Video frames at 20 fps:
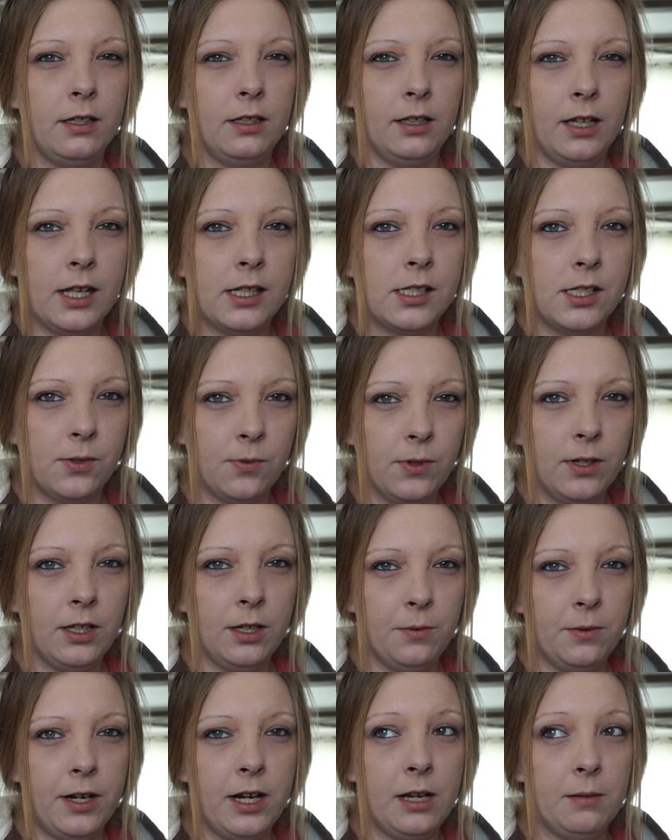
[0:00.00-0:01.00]
That's
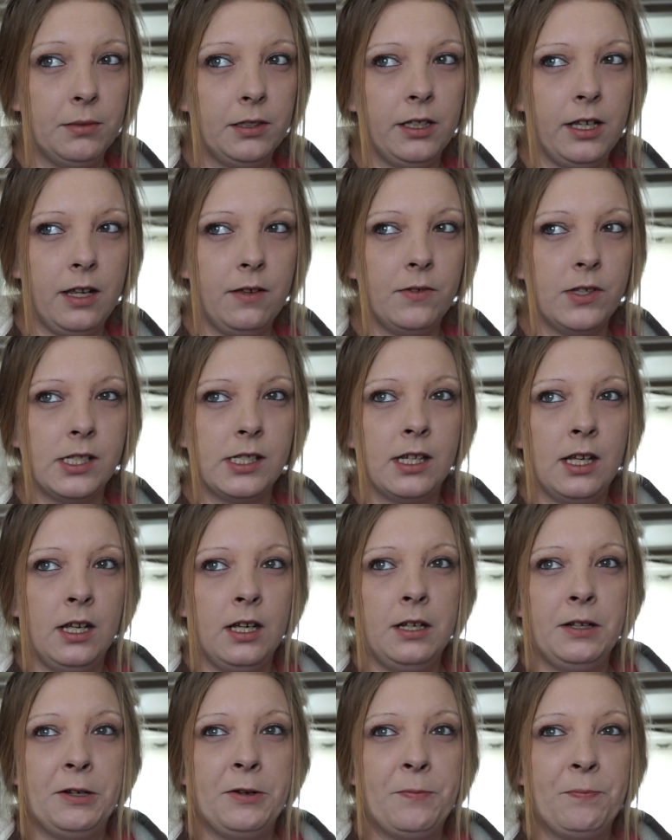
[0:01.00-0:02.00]
really what I believe is
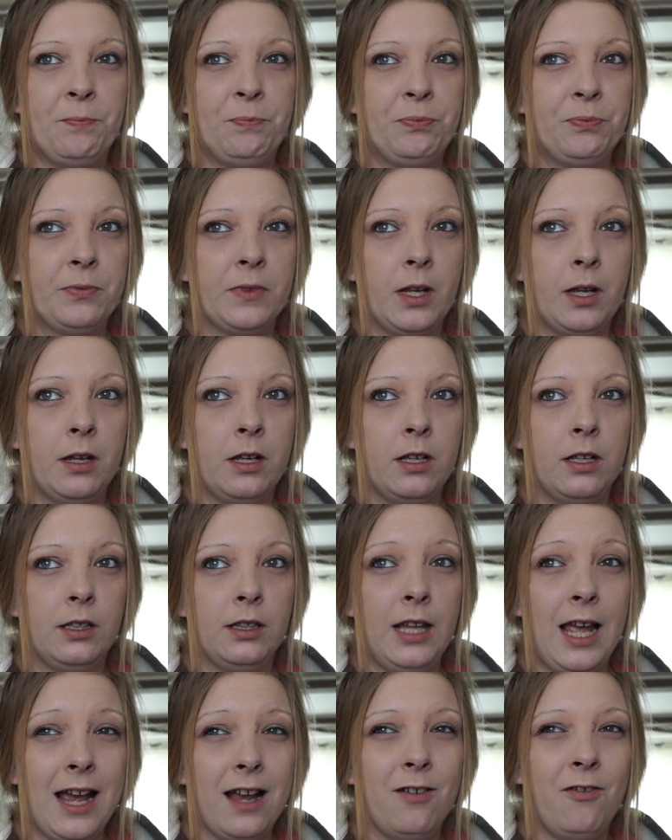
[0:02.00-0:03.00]

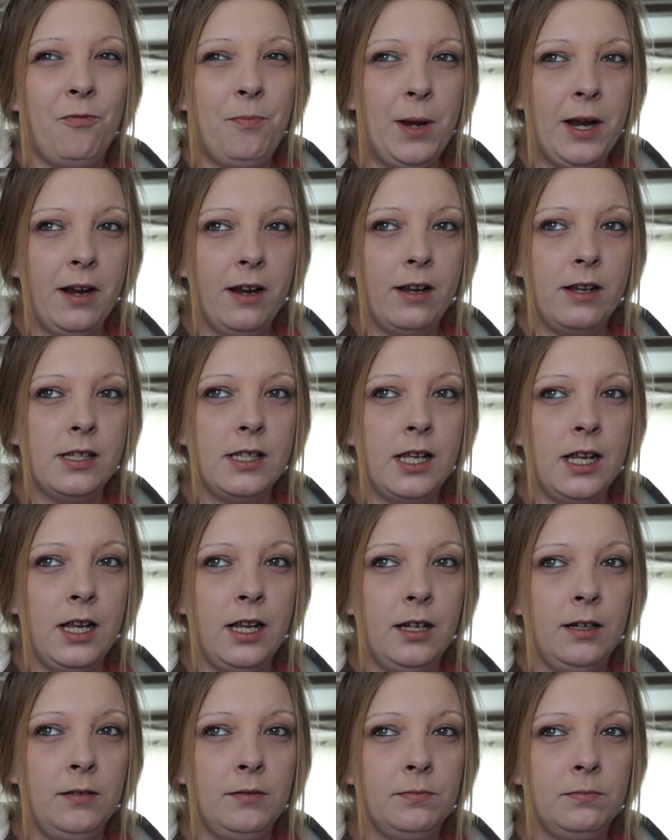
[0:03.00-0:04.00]
lack of
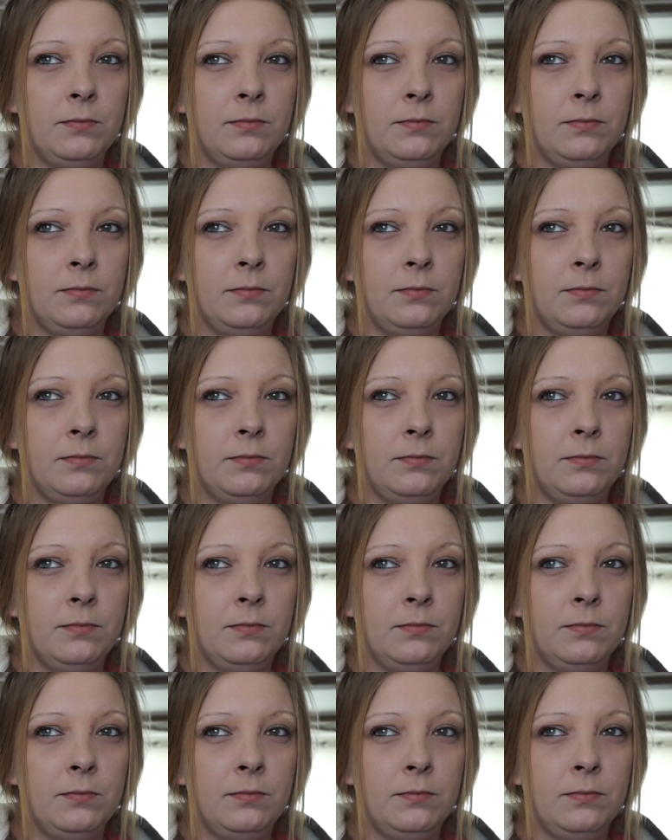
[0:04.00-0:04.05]
parenting.